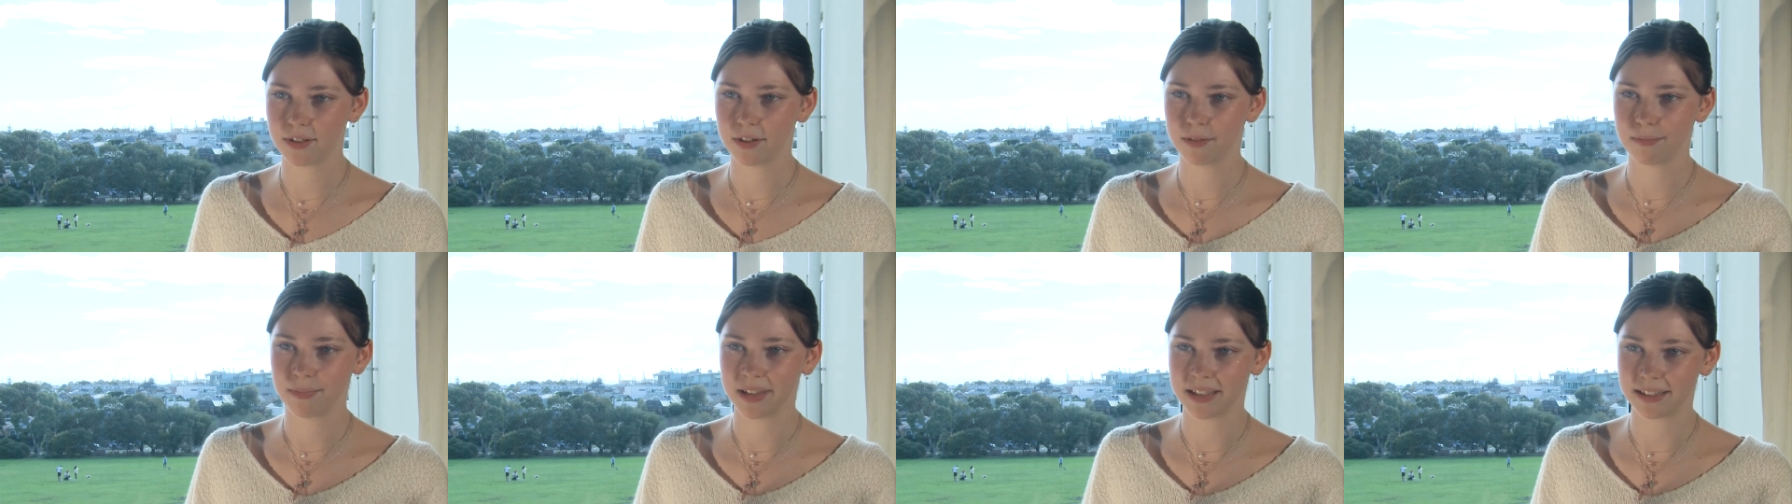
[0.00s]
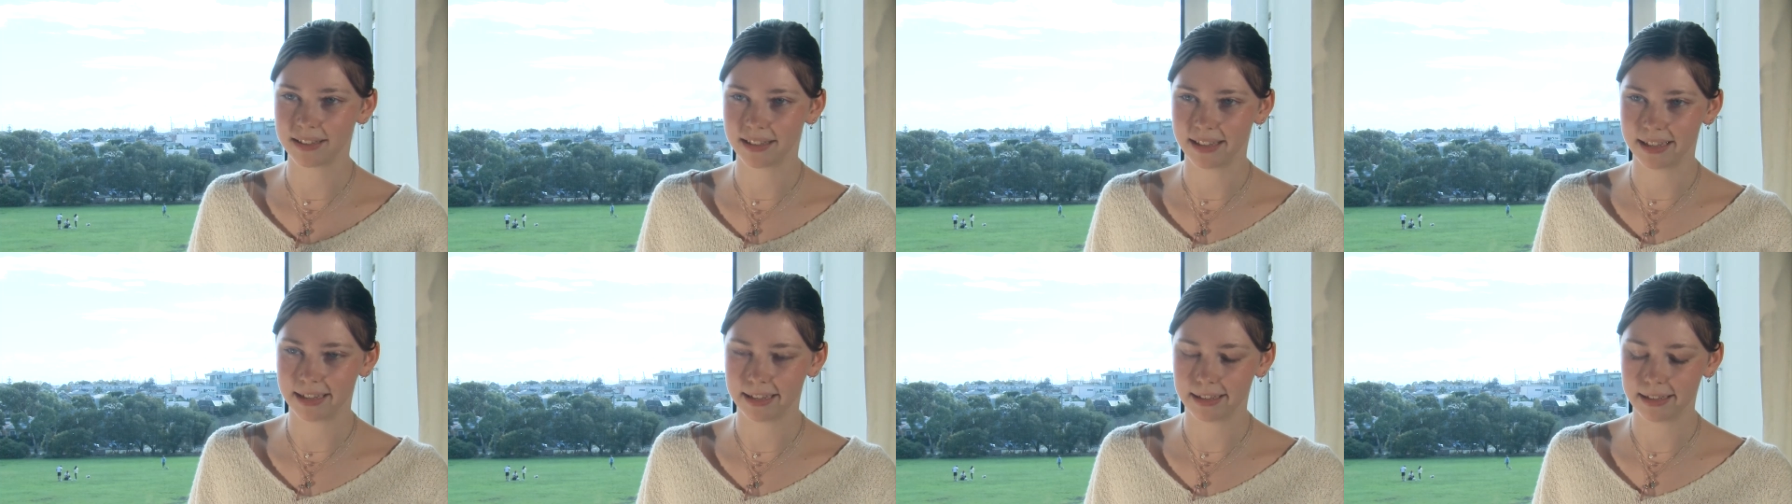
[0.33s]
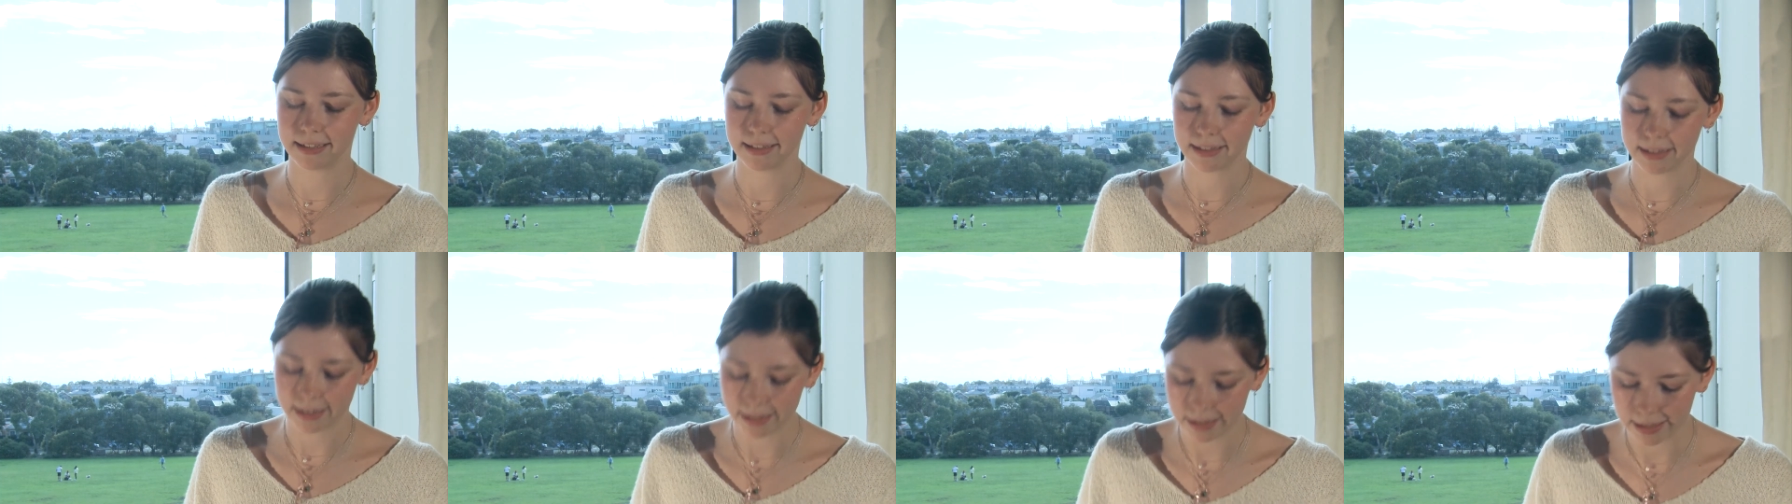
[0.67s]
though my leg
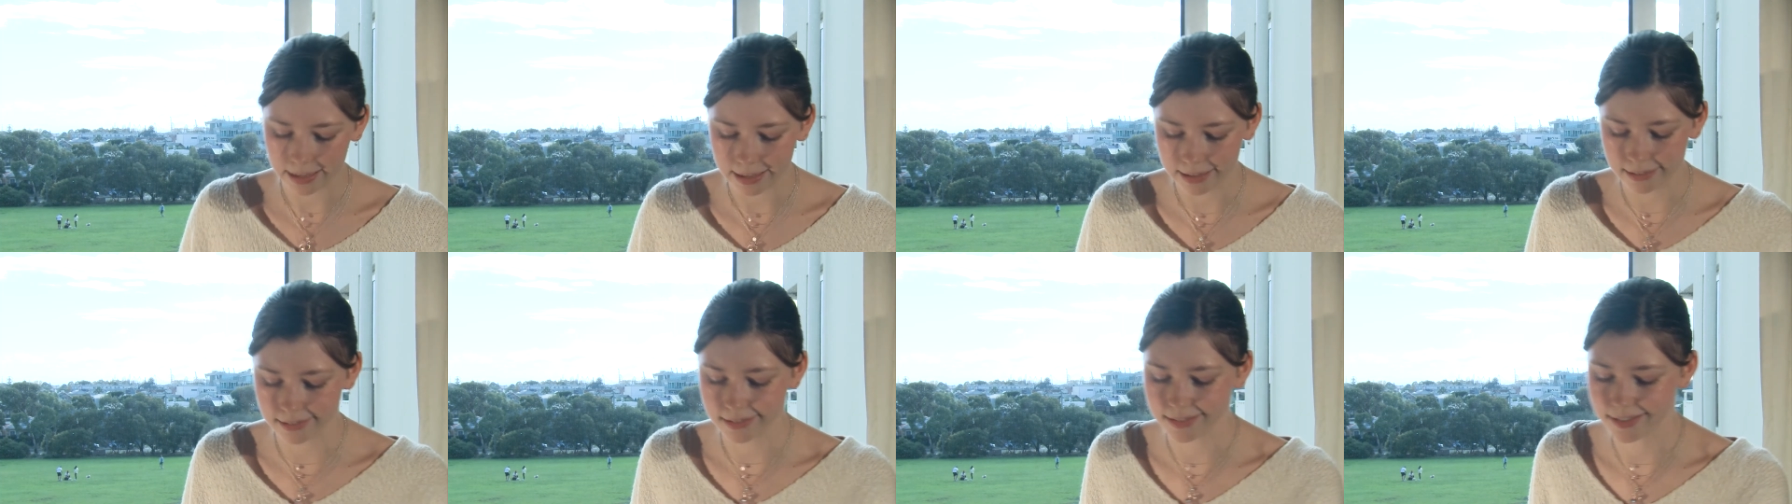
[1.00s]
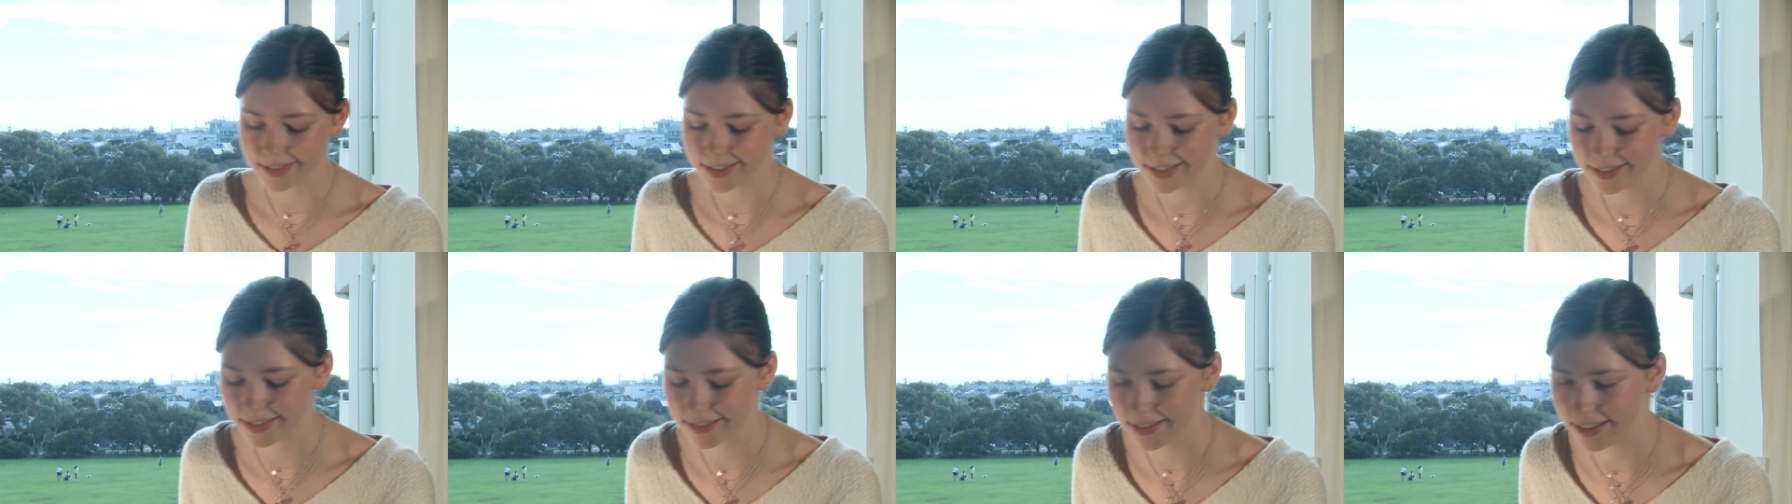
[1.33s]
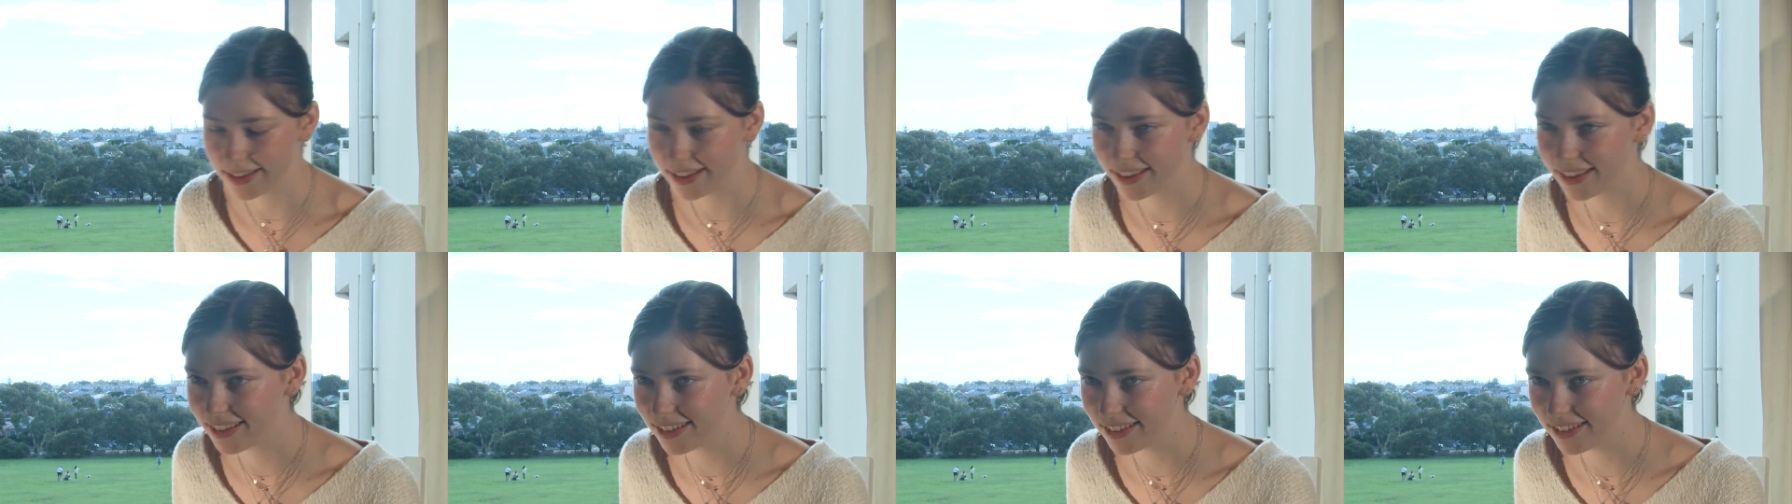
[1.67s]
ends
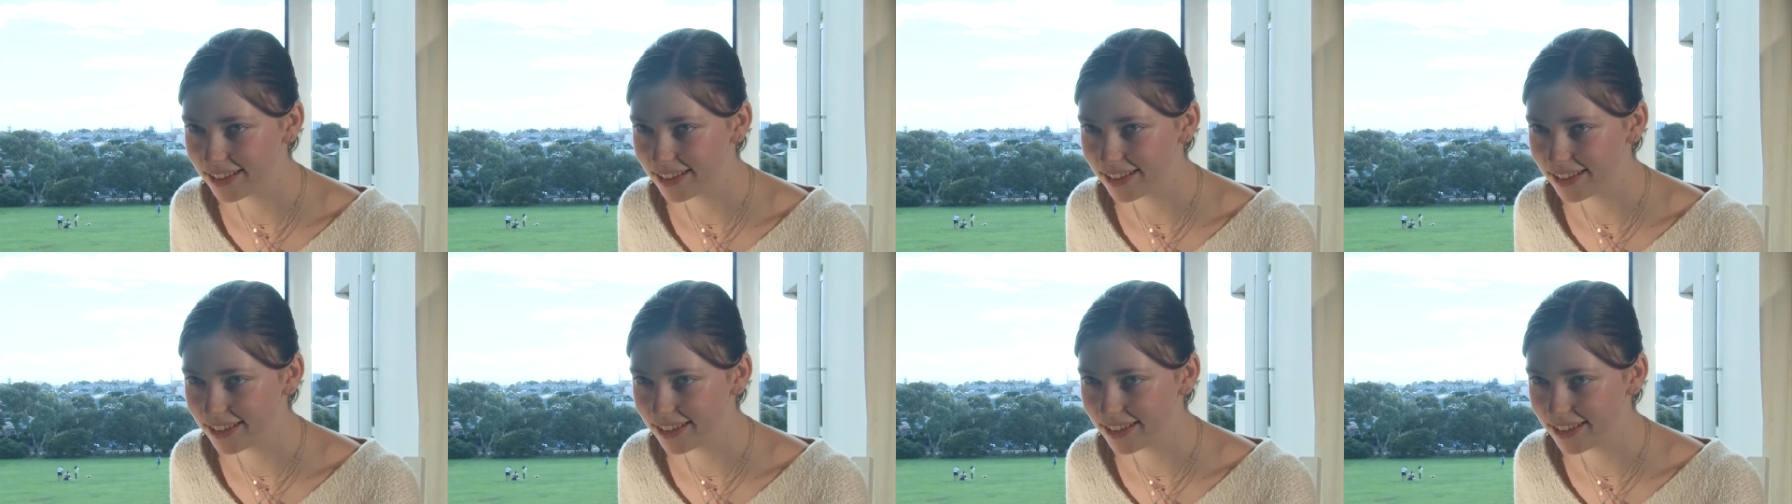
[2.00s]
there.